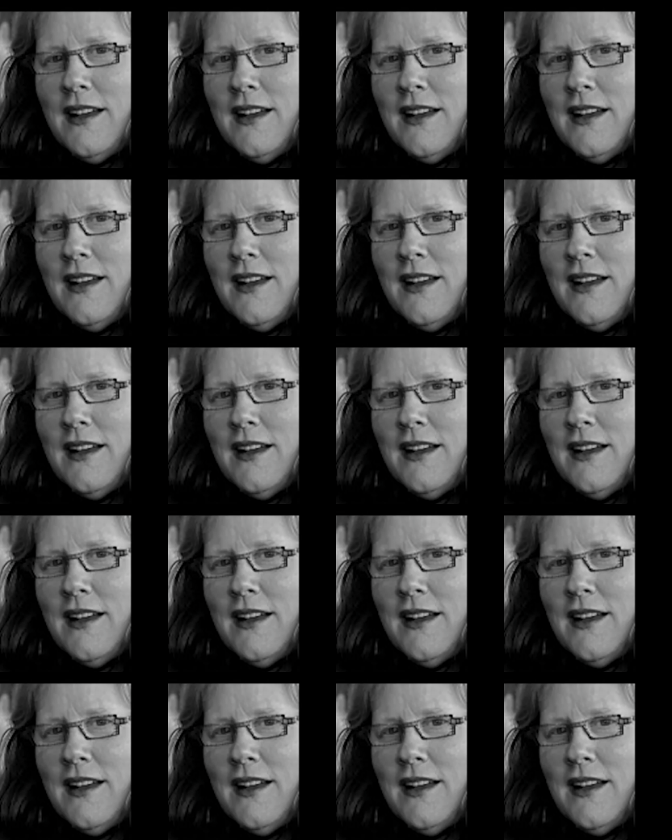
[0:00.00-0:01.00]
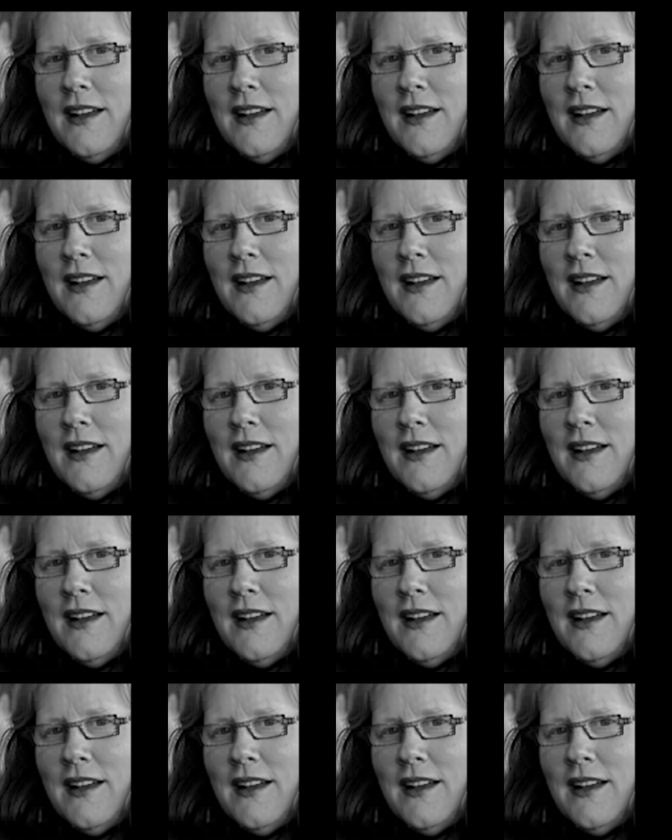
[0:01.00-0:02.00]

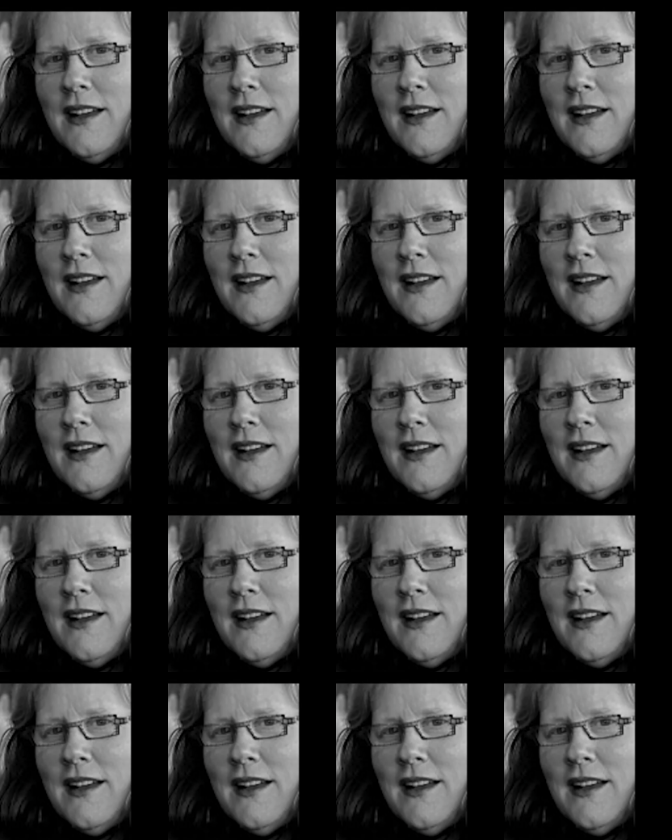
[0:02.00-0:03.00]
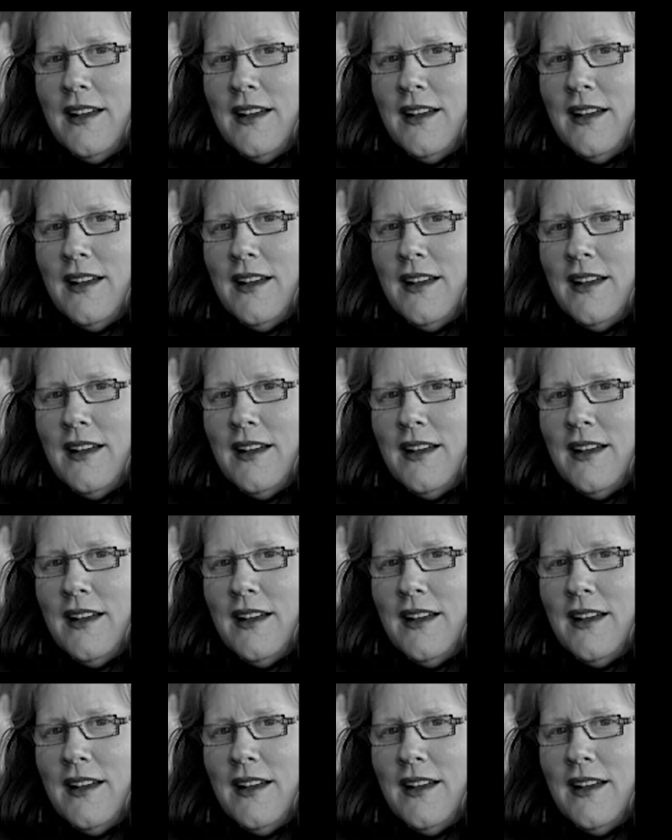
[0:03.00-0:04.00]

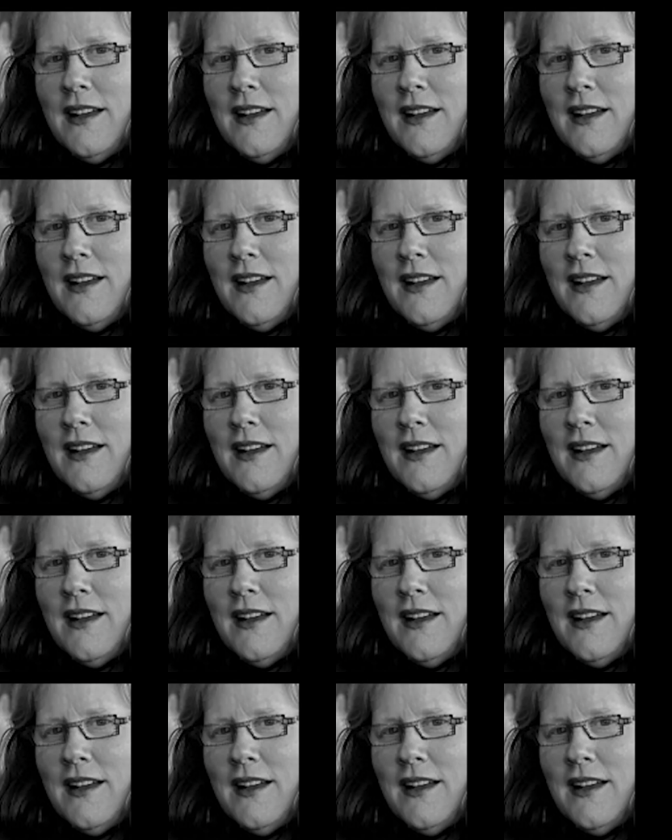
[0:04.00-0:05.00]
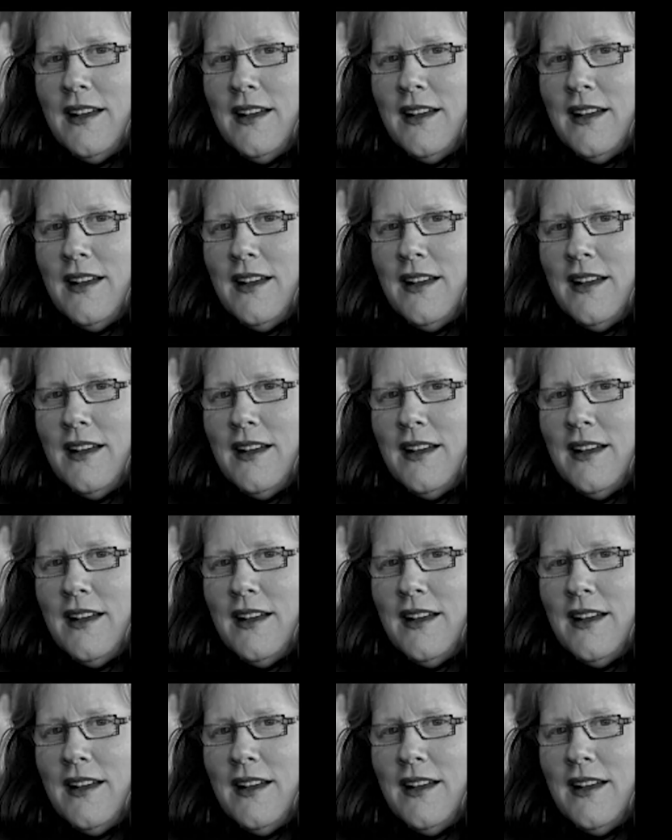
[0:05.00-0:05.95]
[no speech]